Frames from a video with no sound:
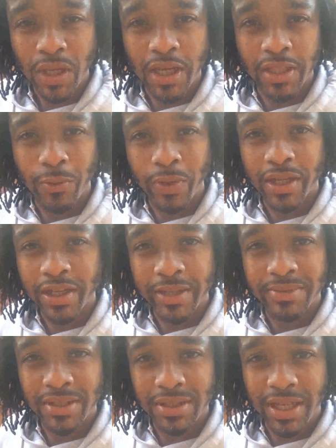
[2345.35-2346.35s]
And they wake
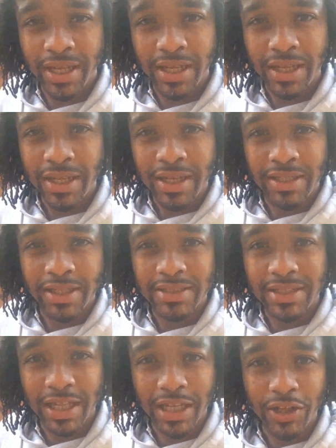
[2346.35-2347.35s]
up today and they
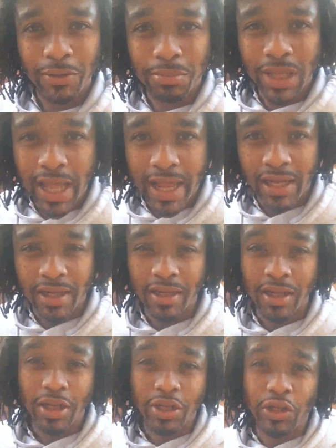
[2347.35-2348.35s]
say, you're black.
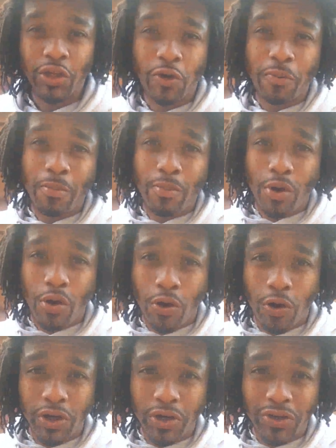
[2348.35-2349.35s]
You're
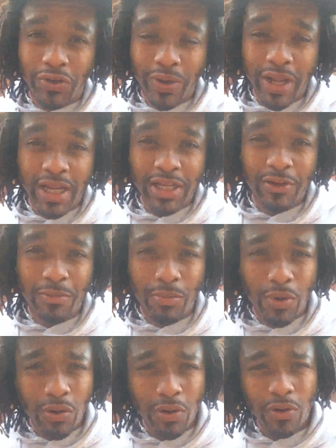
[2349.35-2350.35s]
more, you're great, you're
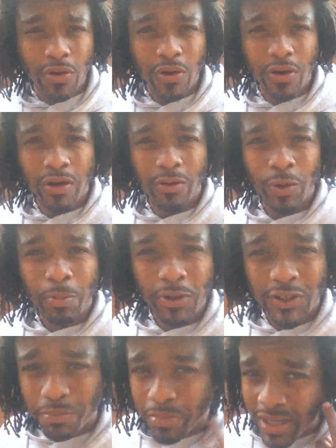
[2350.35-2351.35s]
more. What
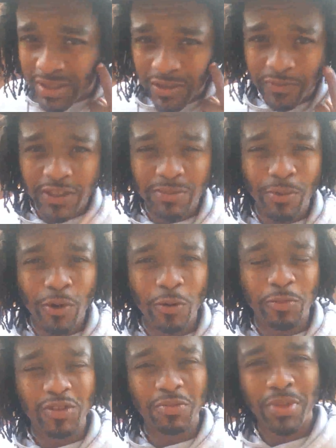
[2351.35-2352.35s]
perspective is
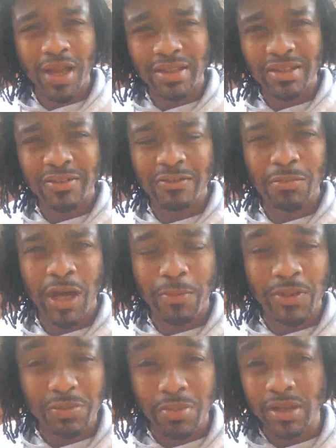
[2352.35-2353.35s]
more perspective? My
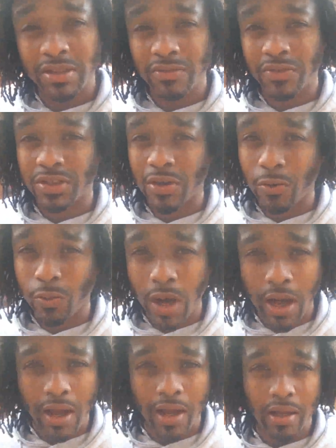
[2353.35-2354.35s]
perspective is
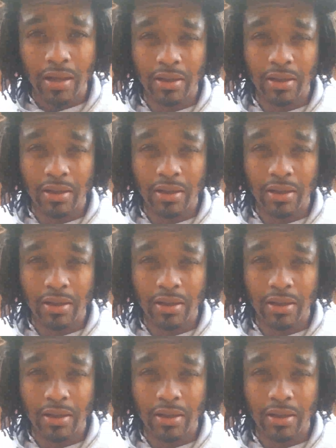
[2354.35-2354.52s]
Hawa.